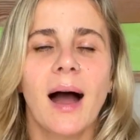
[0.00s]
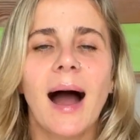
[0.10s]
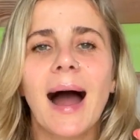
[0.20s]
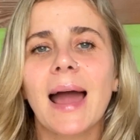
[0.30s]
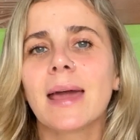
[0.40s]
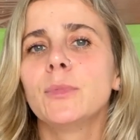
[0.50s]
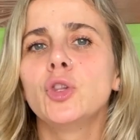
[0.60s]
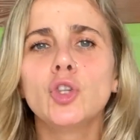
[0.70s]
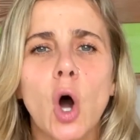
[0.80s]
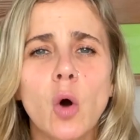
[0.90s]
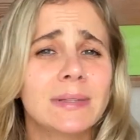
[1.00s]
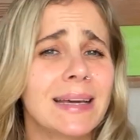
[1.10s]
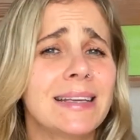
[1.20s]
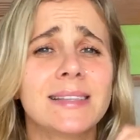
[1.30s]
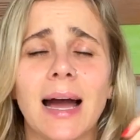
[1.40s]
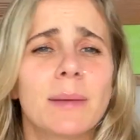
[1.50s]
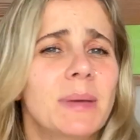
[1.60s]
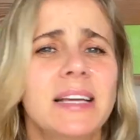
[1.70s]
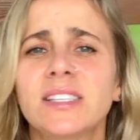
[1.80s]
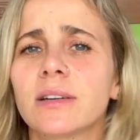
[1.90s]
I am known in, I am
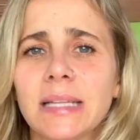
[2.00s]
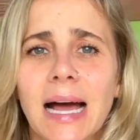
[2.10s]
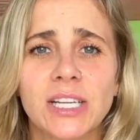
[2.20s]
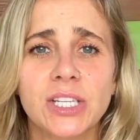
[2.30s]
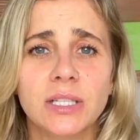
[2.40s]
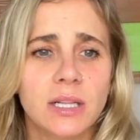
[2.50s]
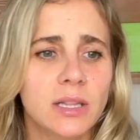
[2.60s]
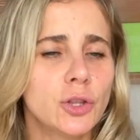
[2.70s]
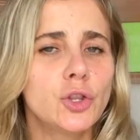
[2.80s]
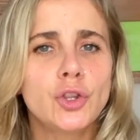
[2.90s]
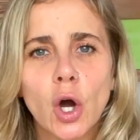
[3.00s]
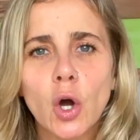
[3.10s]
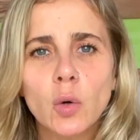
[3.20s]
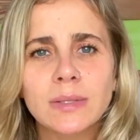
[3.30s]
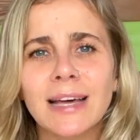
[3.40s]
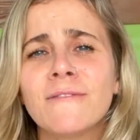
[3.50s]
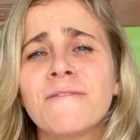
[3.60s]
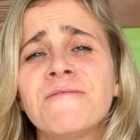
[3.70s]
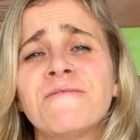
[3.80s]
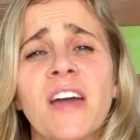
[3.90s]
international, known and
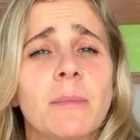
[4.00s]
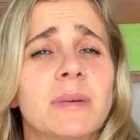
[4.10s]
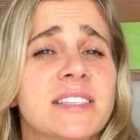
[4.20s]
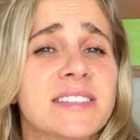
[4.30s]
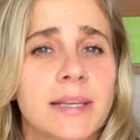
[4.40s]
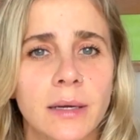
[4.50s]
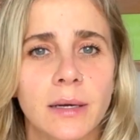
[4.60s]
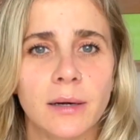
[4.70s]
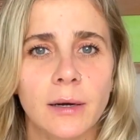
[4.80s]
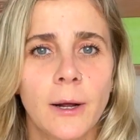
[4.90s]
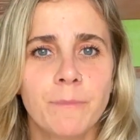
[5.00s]
famous singer.